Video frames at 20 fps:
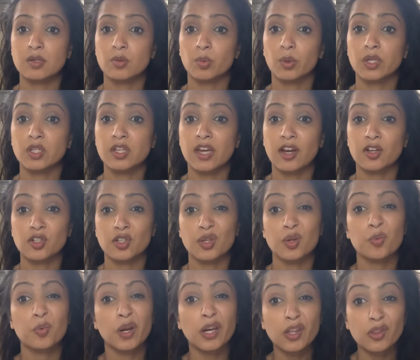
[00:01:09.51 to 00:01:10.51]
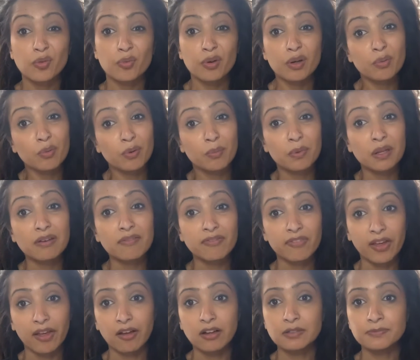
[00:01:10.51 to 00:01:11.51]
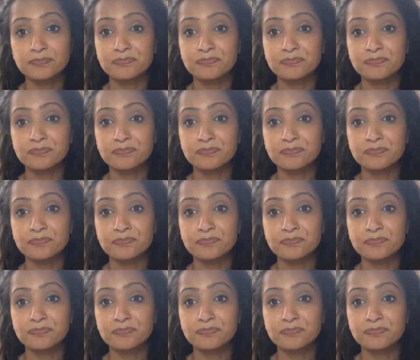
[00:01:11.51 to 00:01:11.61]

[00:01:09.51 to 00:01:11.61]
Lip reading: which actually 1 in 3 women fail.